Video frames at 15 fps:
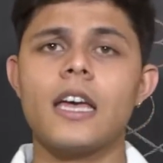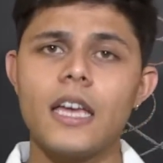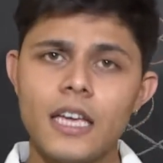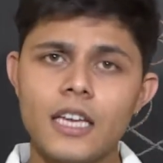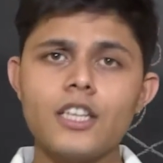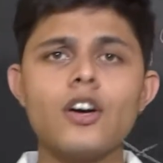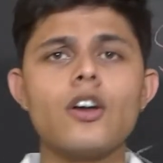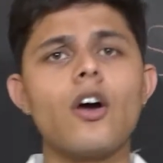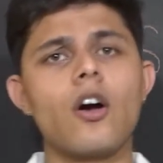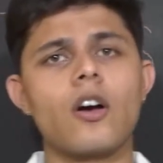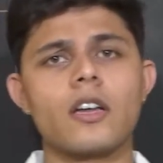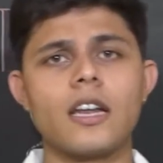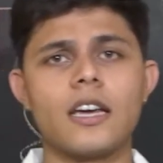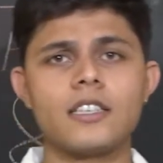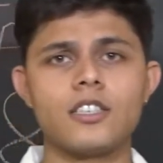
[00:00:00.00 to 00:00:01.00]
In your
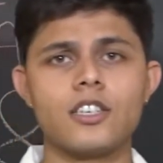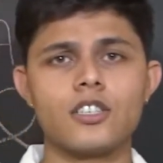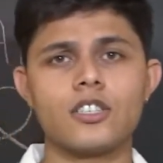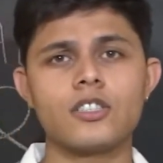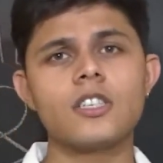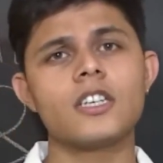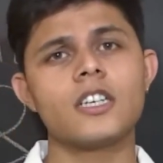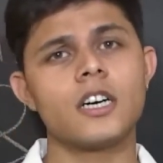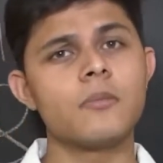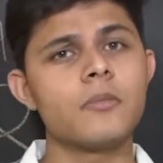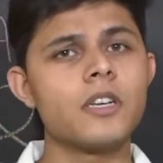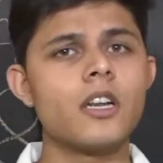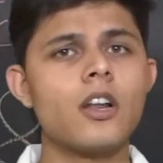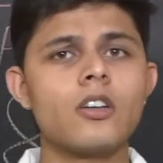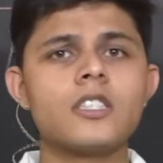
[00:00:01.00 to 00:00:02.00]
organization, the
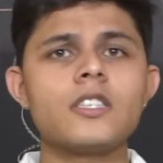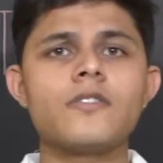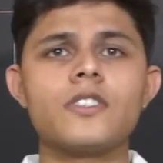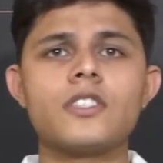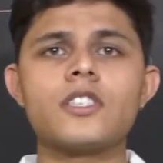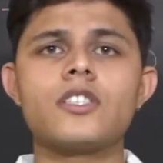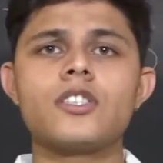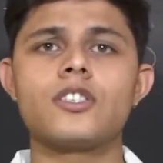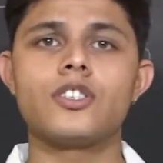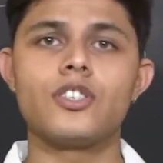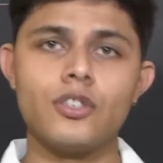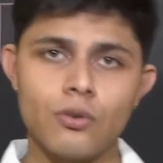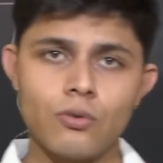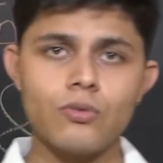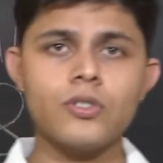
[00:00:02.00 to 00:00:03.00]
terminology which
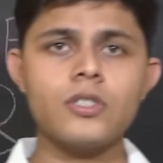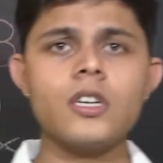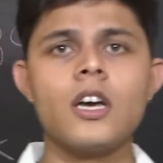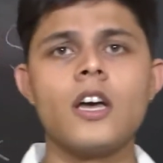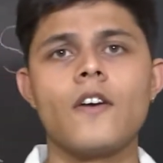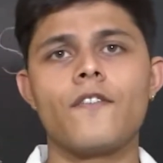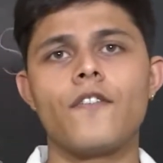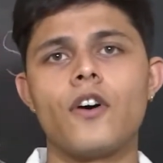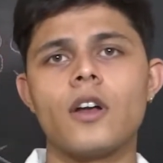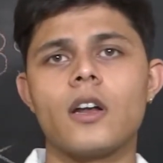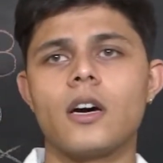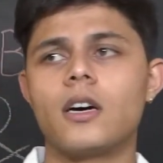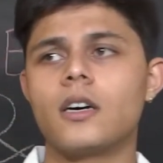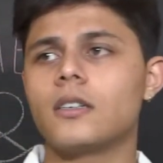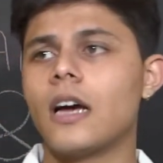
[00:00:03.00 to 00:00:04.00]
is used for
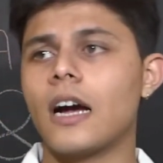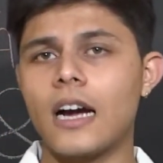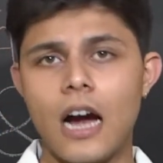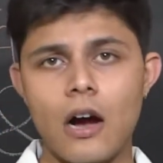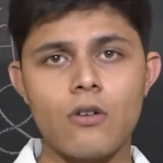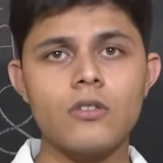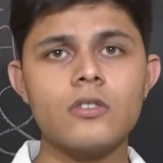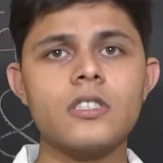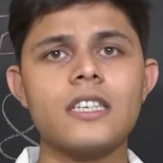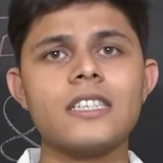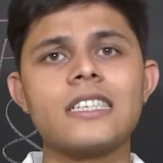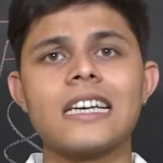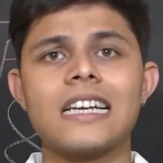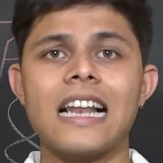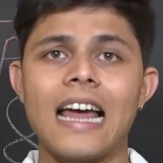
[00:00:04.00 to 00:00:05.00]
accounts
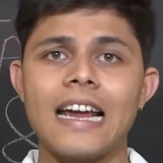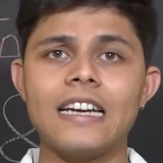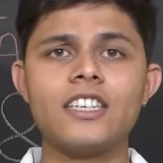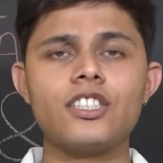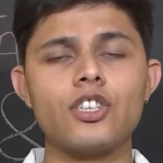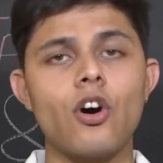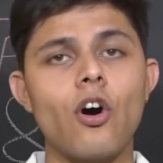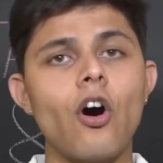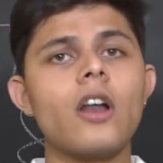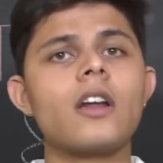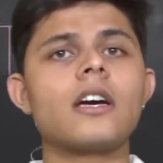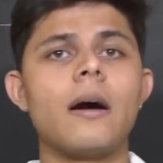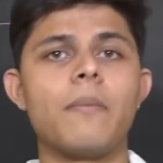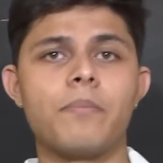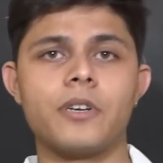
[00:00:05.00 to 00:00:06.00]
is clients
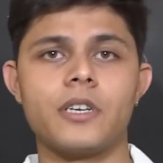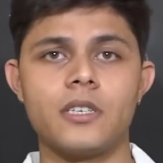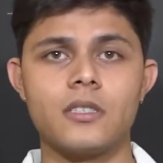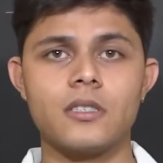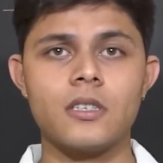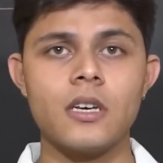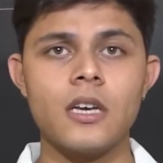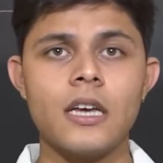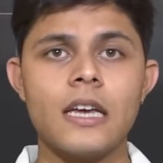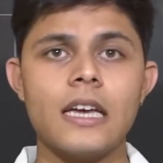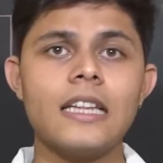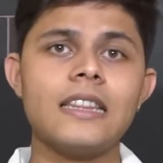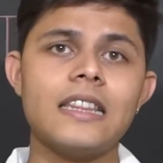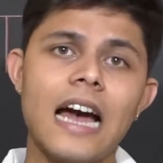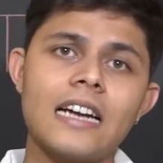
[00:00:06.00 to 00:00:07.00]
or companies.
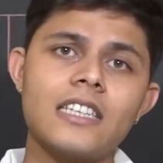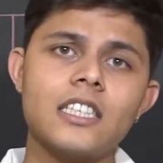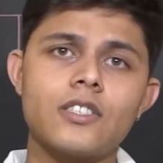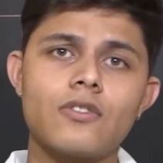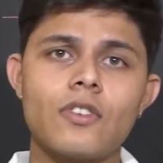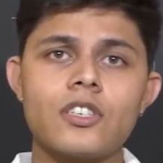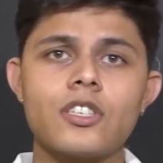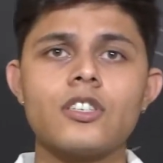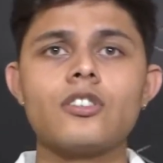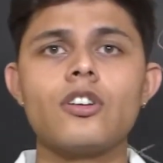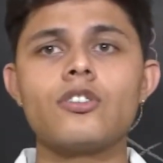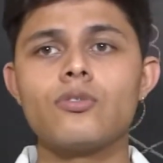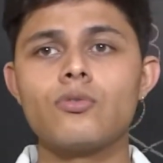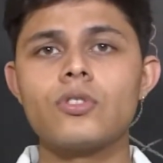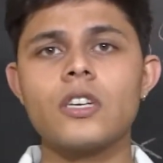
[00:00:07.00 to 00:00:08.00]
In that situation,
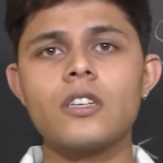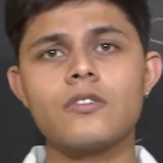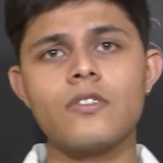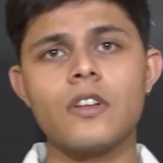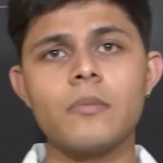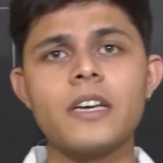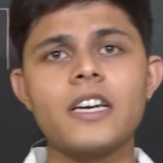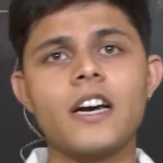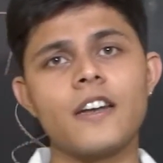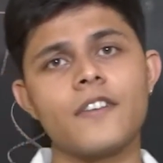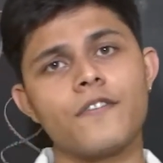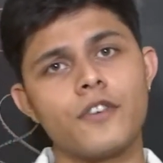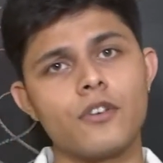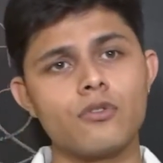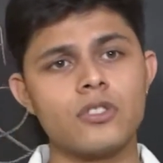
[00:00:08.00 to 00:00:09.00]
your users will be
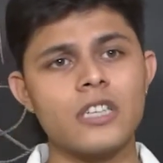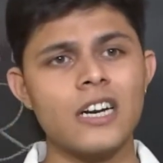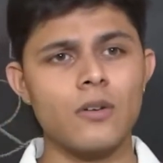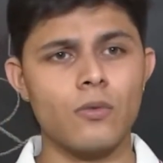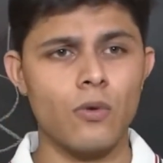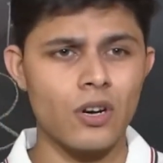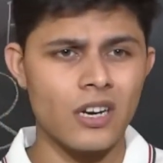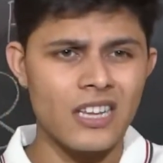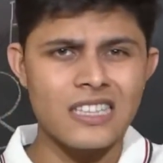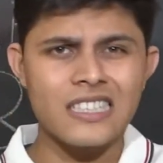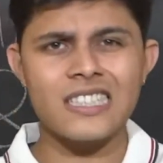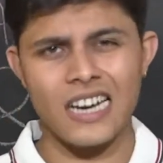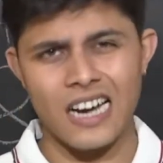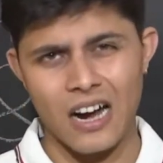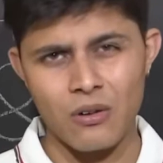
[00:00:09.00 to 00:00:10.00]
confused that what are
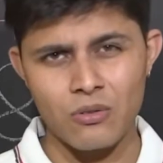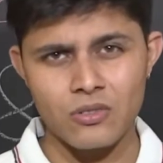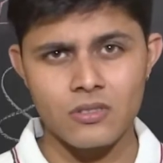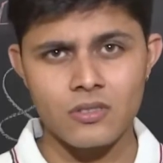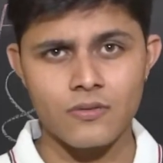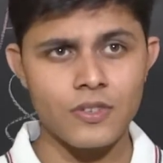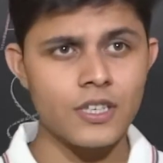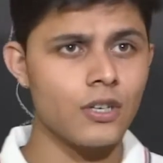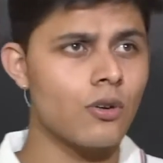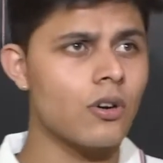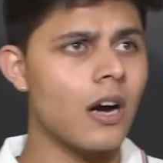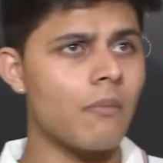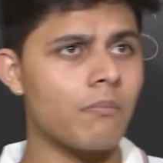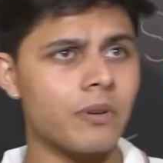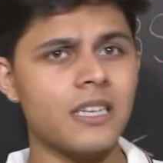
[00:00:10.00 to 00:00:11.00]
these accounts? We
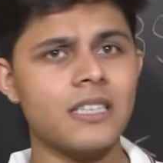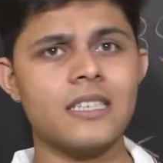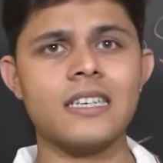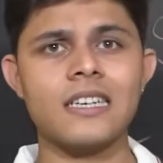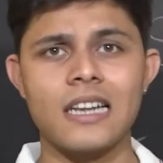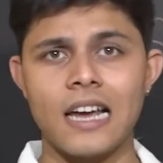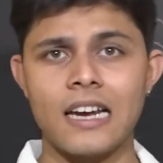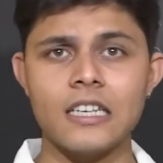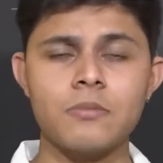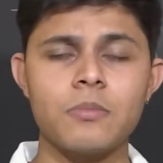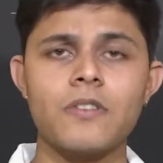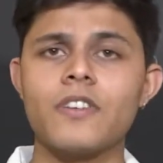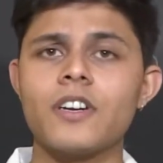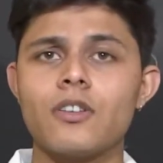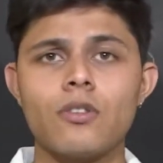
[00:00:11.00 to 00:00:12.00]
know companies and clients,
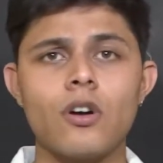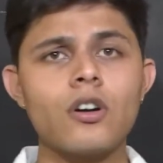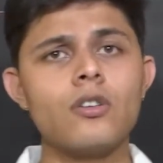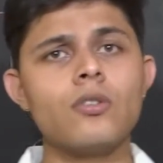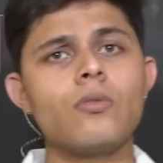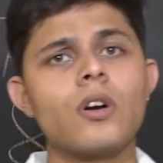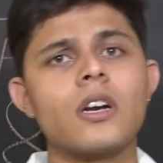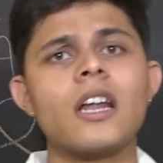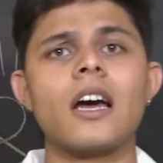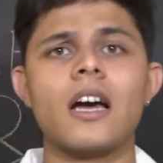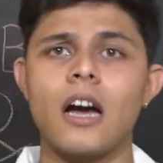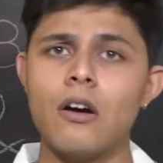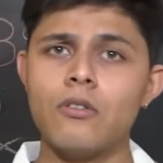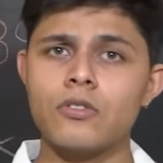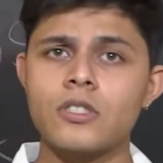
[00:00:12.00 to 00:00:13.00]
but we do not know what
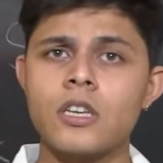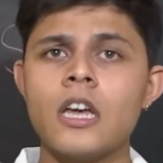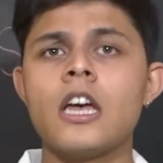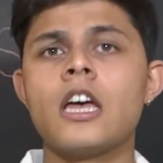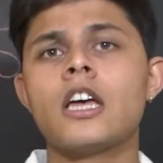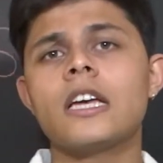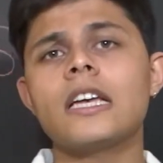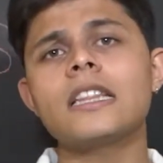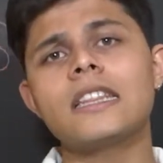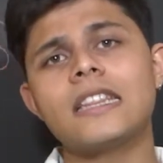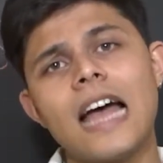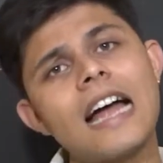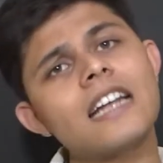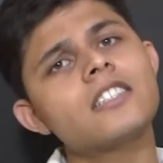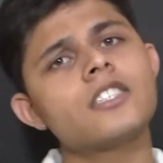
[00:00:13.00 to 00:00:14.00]
are accounts.
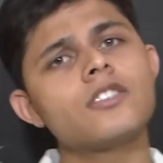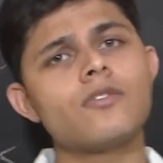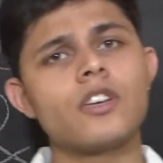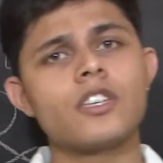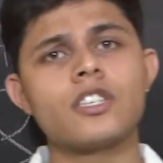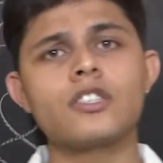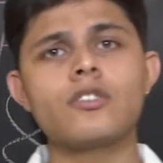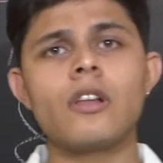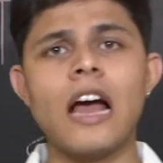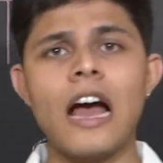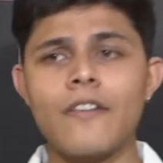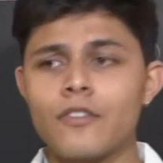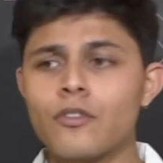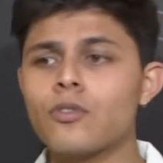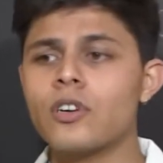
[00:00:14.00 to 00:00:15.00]
In that situation, you'll
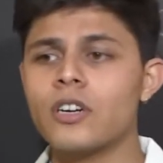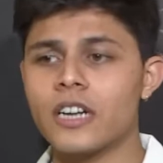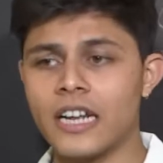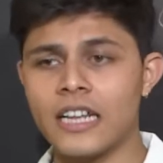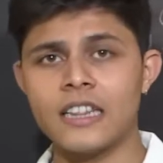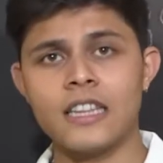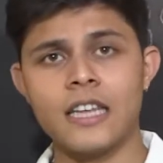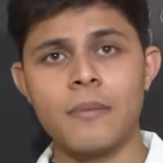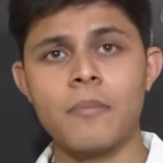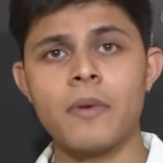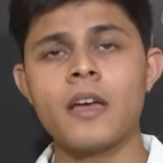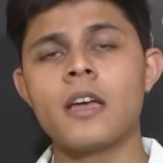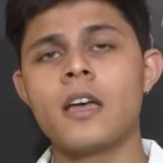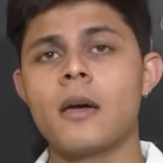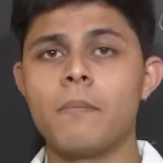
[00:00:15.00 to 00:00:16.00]
have to train them.
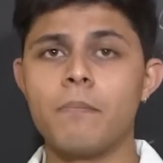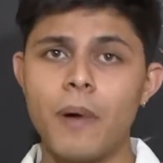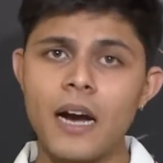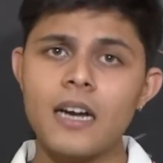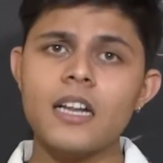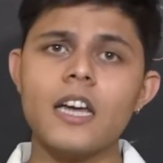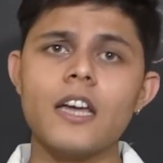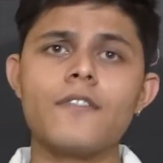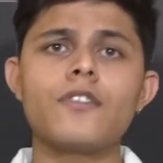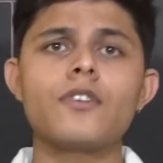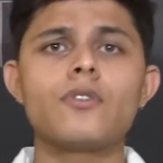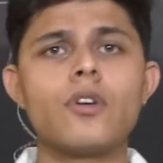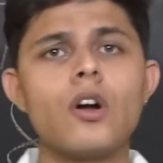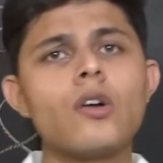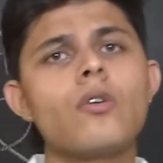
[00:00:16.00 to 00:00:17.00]
But if you
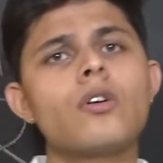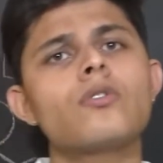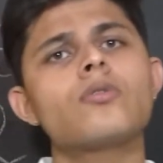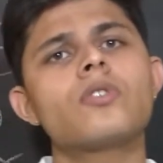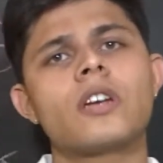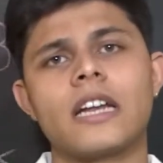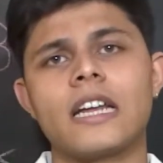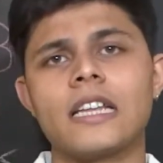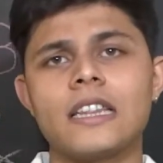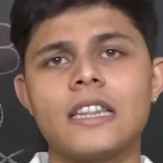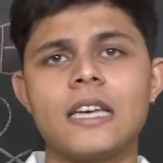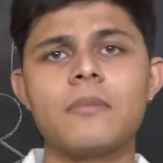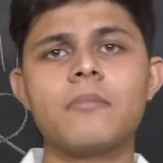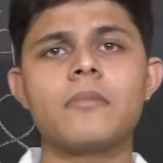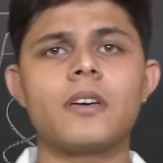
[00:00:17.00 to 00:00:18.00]
do not want to train
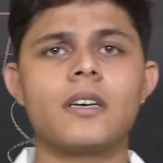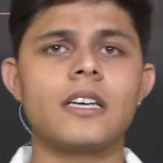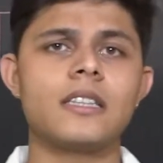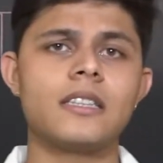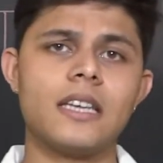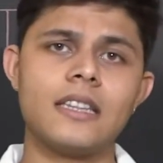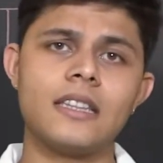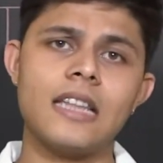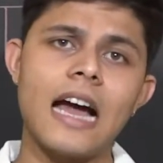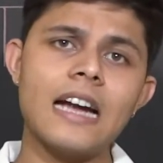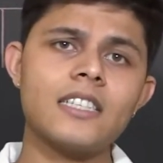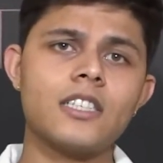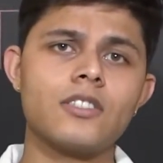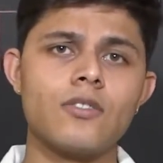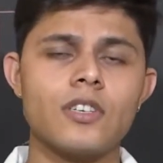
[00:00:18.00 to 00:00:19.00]
them, in
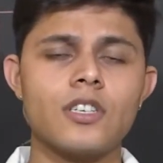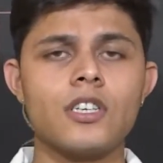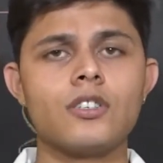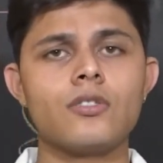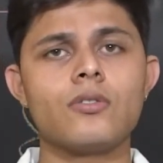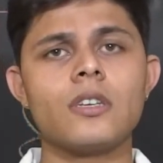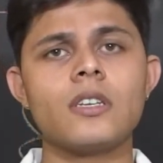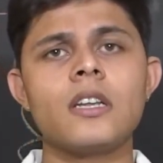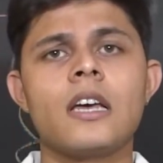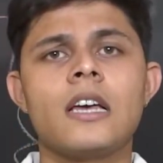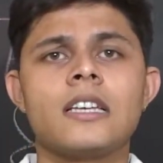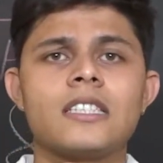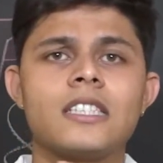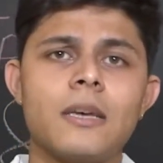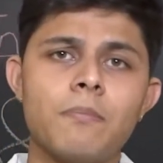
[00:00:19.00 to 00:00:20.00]
that situation, you can
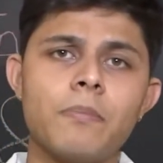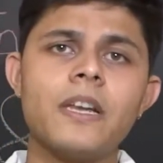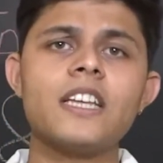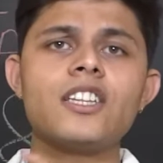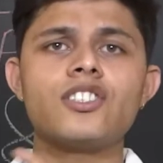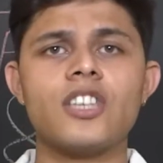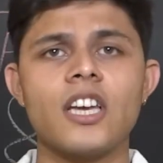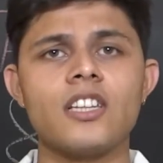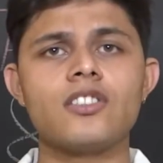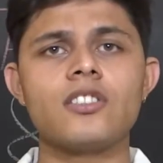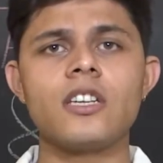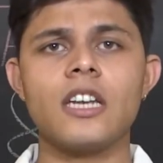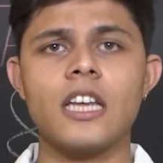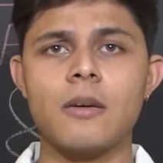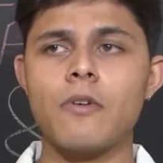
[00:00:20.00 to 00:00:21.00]
simply change
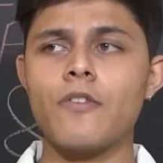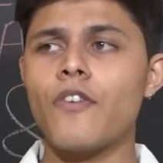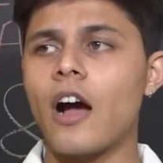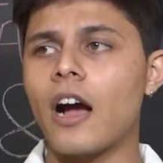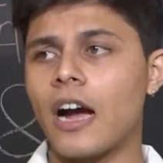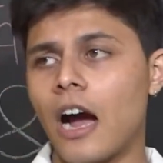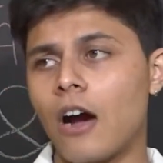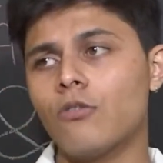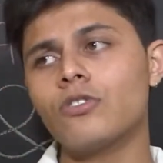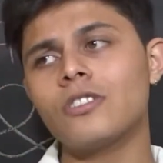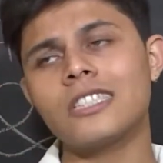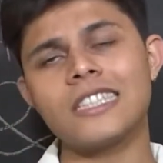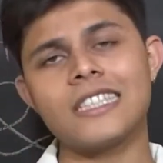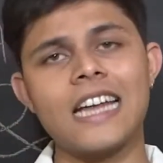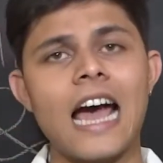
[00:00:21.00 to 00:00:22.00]
the name of
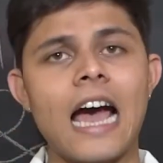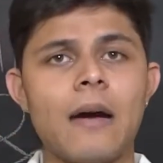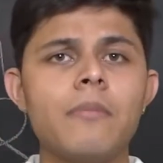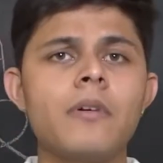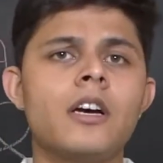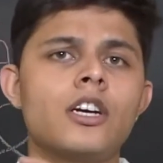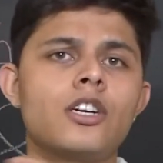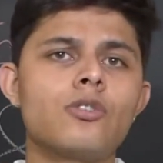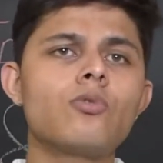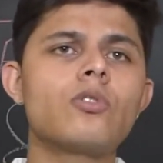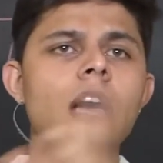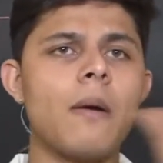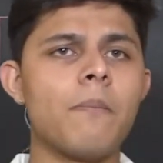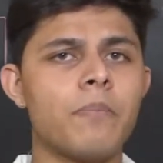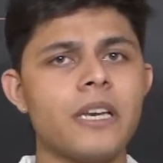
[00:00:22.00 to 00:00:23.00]
accounts tab
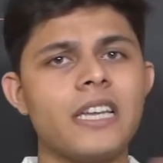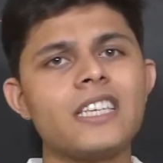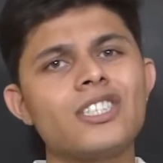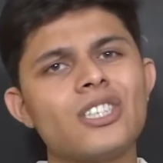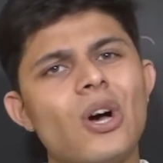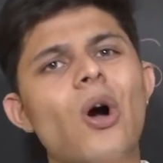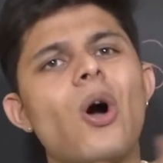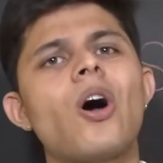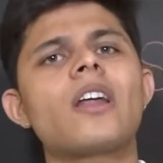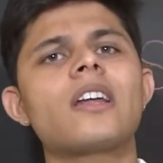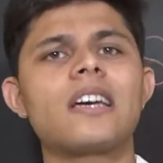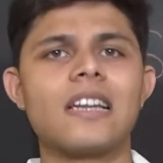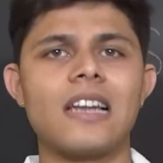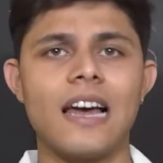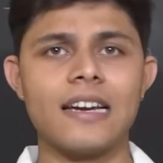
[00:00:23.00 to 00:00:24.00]
to companies
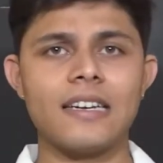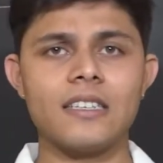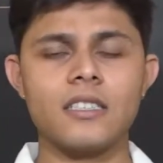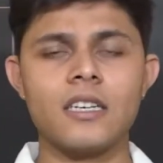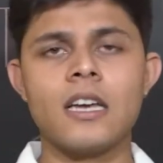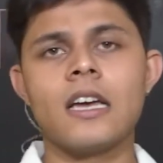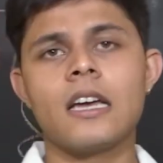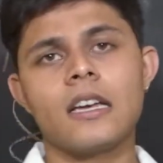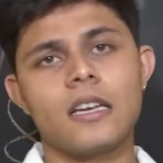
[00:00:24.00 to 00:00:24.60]
or clients.